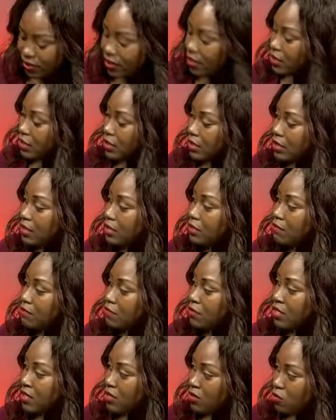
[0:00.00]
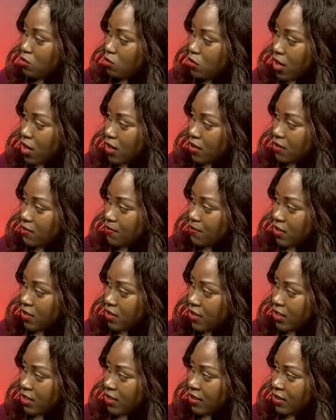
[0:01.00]
does this mean to us
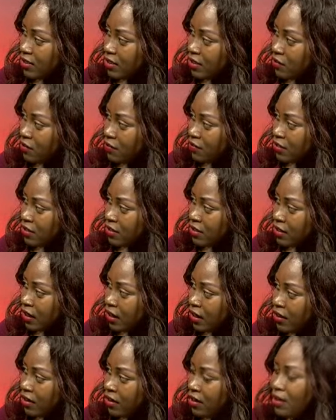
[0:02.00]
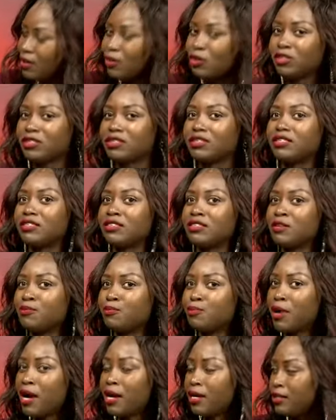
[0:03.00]
really at the end of the day? Because this is a
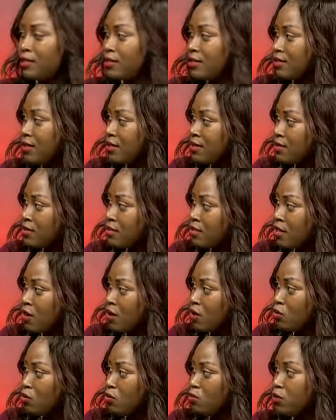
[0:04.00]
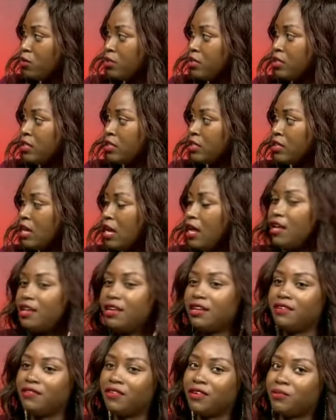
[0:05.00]
practice that is in our communities,
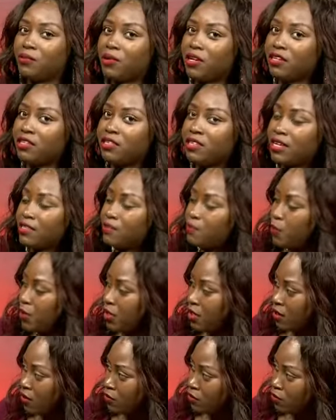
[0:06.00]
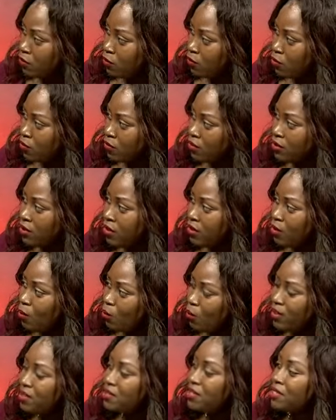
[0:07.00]
even when it has been outlawed.
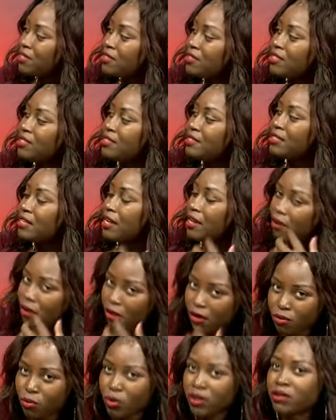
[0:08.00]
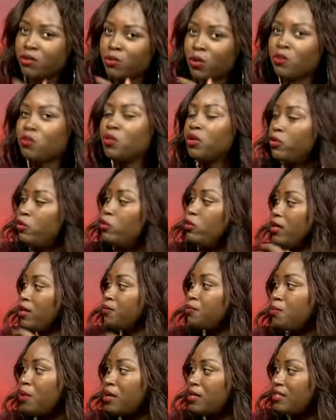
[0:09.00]
What does this, when we look
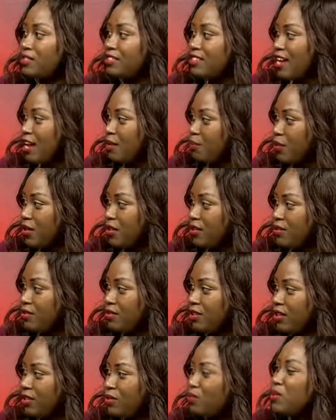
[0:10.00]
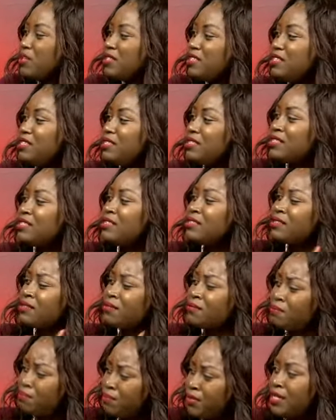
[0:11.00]
at what is happening really, what does it
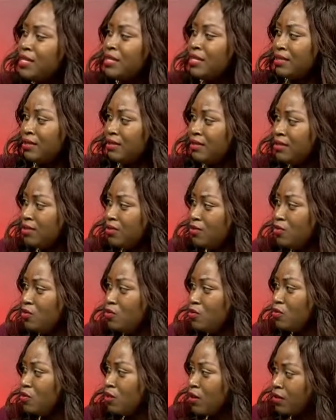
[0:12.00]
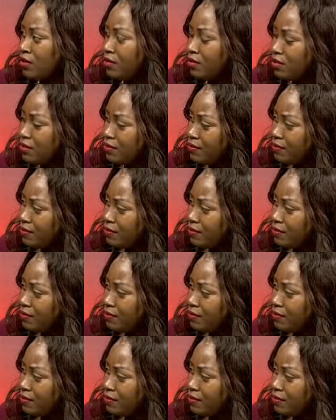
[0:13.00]
mean to us?